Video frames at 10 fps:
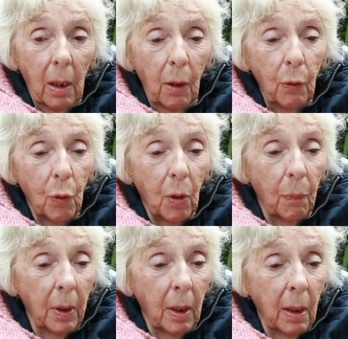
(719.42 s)
Yeah, I used to
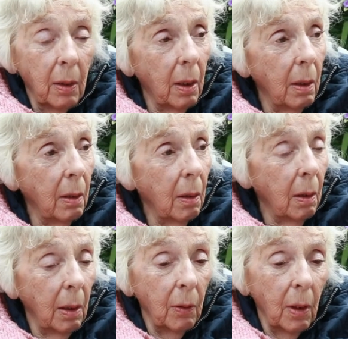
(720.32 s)
bring in
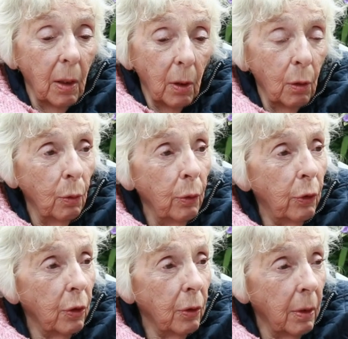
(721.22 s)
in their
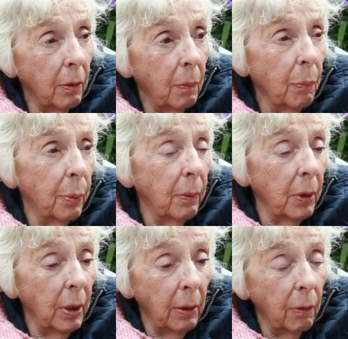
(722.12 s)
lunch or their
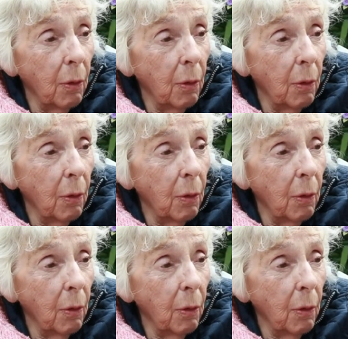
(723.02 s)
dinner